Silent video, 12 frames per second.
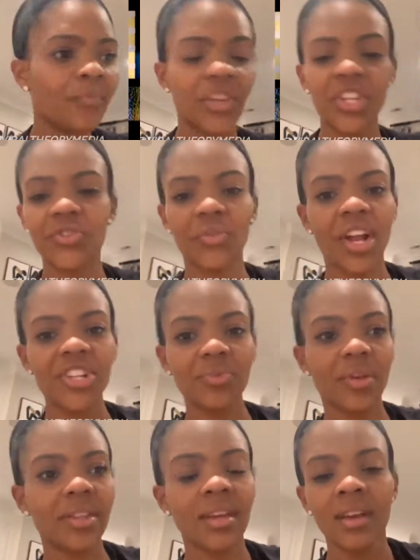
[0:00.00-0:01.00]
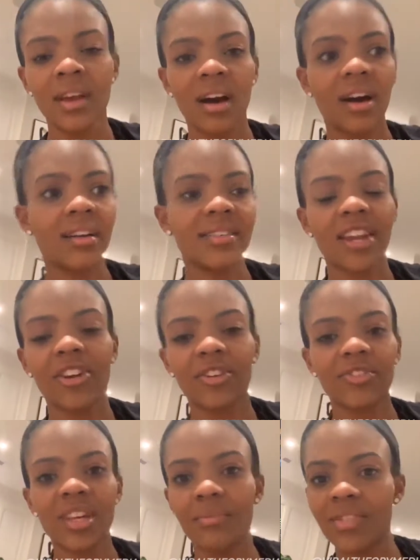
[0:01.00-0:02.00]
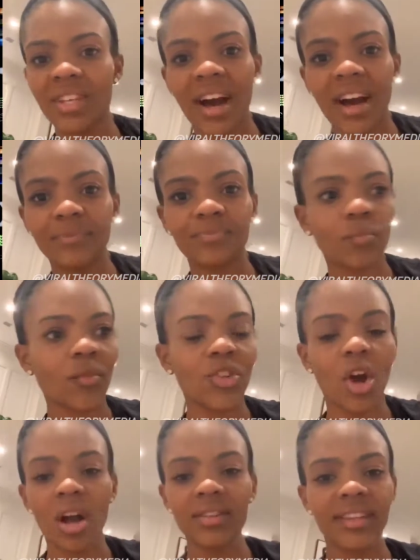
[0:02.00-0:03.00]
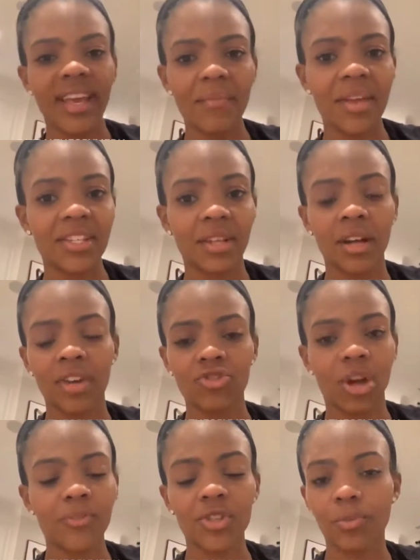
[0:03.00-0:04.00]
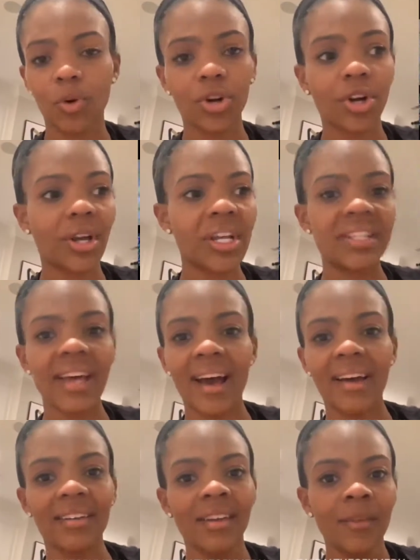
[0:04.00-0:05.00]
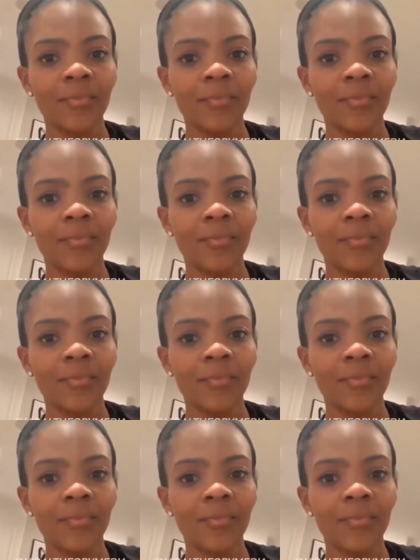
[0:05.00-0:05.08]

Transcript: He's friends with Senator Tim Scott, talks to him. He's a Trump supporter. He's had